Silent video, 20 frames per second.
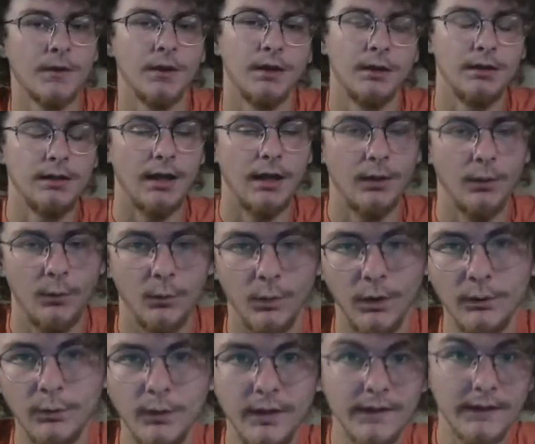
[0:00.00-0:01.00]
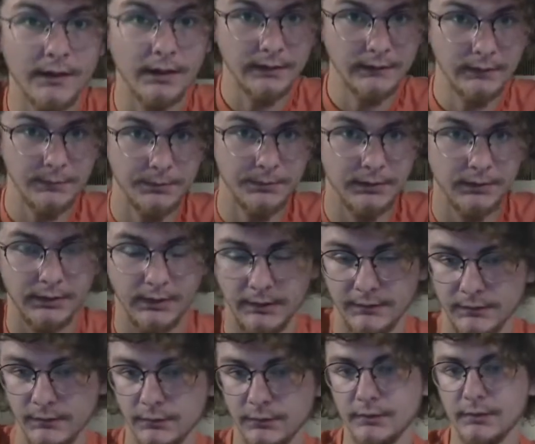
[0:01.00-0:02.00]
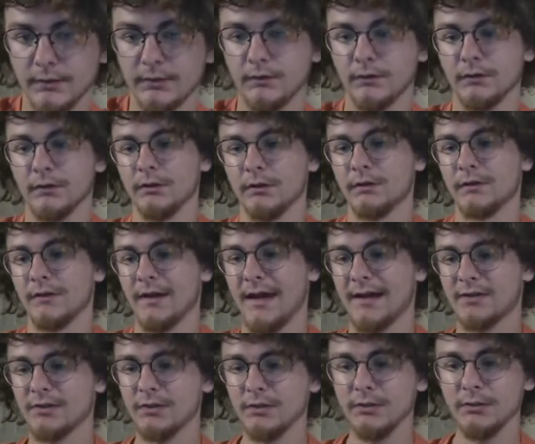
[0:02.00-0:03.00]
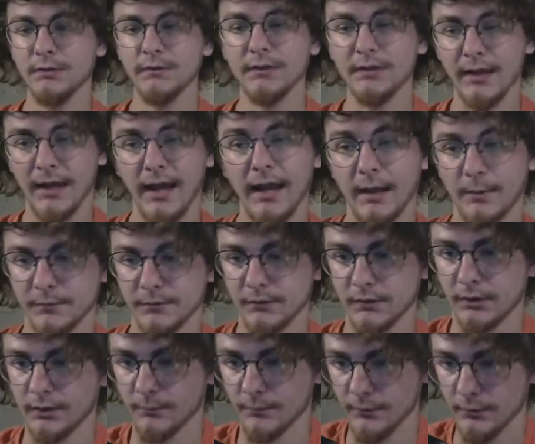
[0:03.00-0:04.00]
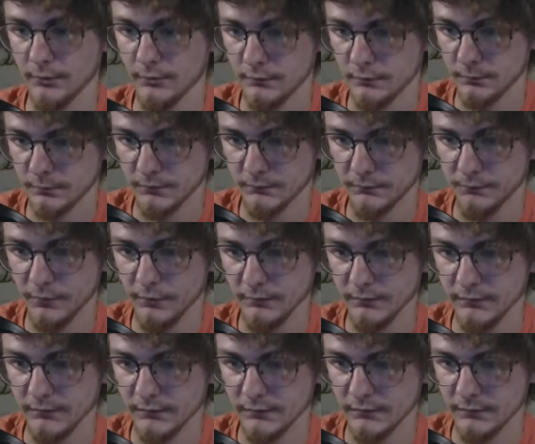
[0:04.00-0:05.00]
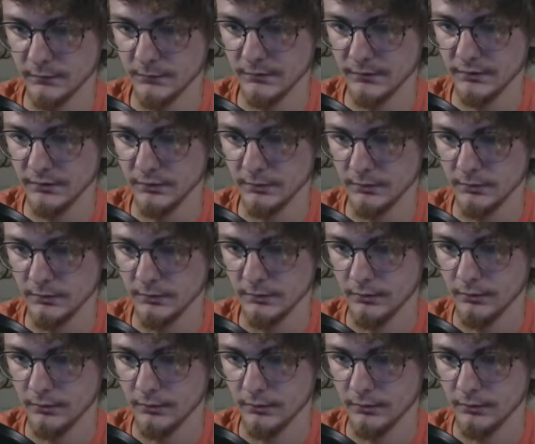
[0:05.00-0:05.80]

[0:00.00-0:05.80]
Now, one way that I typically like to do this is actually using caps. There are some default systems here